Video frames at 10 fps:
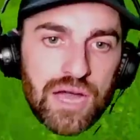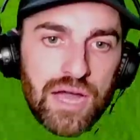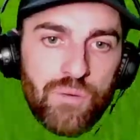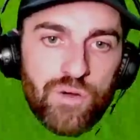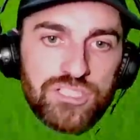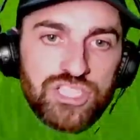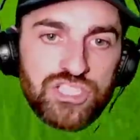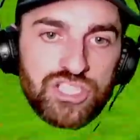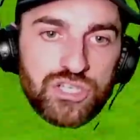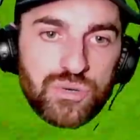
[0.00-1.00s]
I want to
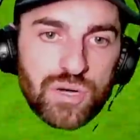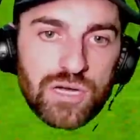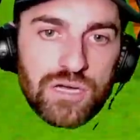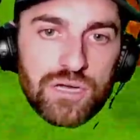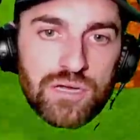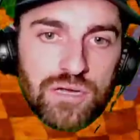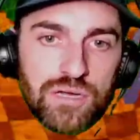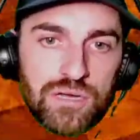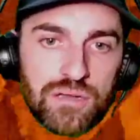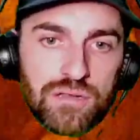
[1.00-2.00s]
do, let
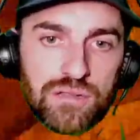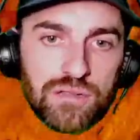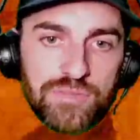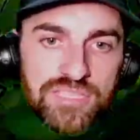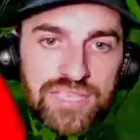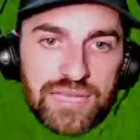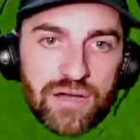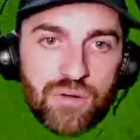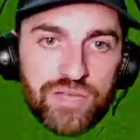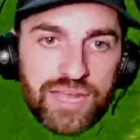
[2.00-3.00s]
me see.
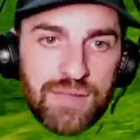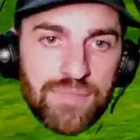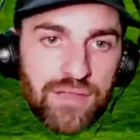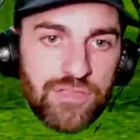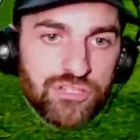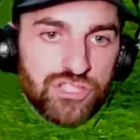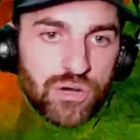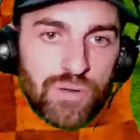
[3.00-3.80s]
Oh, can I, there's no